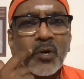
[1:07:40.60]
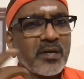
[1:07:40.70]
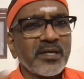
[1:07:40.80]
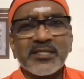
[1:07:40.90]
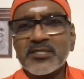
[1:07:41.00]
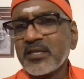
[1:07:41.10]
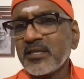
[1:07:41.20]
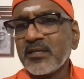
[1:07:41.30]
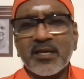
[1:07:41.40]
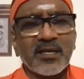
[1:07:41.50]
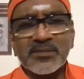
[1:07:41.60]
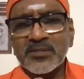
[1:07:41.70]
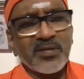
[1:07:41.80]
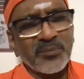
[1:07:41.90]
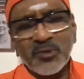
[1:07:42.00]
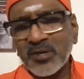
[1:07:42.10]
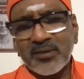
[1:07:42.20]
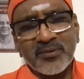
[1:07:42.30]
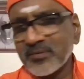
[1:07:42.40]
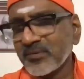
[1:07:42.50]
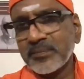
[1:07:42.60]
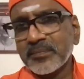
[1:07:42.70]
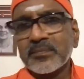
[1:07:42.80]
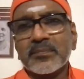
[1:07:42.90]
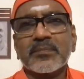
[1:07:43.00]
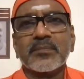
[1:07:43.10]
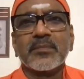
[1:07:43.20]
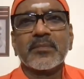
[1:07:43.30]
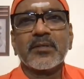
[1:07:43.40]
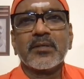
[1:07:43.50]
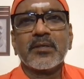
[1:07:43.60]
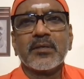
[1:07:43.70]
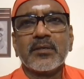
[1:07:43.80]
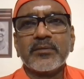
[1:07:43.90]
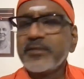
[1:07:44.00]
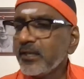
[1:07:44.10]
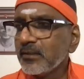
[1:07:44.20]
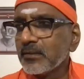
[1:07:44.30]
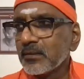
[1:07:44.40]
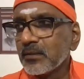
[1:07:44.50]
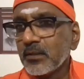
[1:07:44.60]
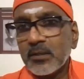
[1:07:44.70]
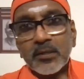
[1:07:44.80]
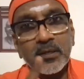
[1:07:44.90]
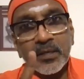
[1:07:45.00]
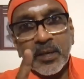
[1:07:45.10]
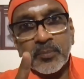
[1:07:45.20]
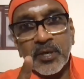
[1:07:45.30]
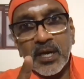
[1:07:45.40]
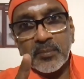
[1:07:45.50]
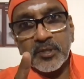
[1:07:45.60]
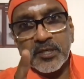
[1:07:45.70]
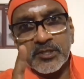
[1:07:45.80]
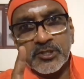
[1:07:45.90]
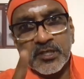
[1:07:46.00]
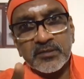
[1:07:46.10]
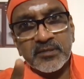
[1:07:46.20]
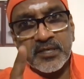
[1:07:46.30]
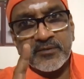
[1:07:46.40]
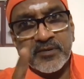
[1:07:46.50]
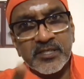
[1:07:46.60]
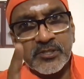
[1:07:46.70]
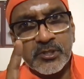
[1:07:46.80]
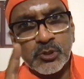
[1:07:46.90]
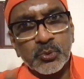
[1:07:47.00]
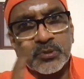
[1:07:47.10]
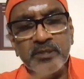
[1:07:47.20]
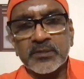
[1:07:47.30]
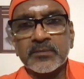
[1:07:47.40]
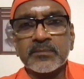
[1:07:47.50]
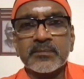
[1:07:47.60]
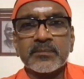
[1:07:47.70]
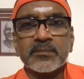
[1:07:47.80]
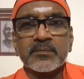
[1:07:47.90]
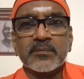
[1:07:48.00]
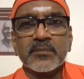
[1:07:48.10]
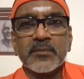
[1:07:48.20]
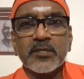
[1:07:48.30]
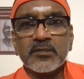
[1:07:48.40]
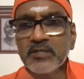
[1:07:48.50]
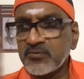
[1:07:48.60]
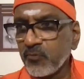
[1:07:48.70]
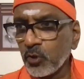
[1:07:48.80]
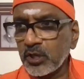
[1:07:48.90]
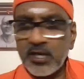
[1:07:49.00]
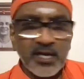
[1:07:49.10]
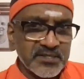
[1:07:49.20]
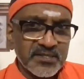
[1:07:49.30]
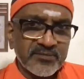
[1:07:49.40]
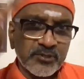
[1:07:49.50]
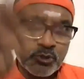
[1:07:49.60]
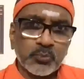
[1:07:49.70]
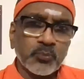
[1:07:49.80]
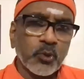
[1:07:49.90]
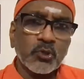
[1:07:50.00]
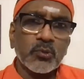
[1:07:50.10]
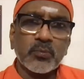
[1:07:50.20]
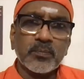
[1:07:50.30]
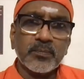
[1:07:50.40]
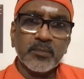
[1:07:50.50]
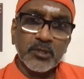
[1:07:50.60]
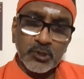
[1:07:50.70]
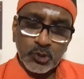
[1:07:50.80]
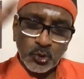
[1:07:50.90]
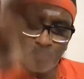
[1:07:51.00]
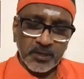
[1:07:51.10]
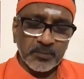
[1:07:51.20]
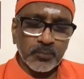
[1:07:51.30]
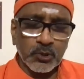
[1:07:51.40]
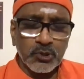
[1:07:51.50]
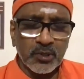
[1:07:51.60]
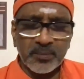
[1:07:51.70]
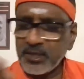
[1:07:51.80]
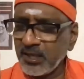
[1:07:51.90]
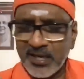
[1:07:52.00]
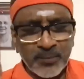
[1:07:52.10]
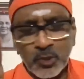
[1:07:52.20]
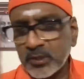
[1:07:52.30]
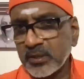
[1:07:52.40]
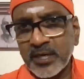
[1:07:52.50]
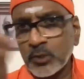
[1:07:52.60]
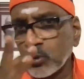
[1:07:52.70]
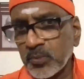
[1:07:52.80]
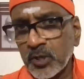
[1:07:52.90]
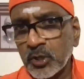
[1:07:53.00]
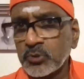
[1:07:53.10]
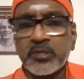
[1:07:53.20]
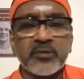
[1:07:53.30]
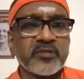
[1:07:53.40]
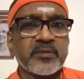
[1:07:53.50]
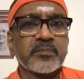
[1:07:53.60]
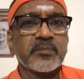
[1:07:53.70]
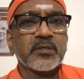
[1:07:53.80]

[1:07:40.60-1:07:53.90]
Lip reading: Or yaksha kinnaras. I'm not all of them. Then, na brahmana, kshatriya, vaishya, shudra. These four castes which you superimpose on me, I don't belong to any of them.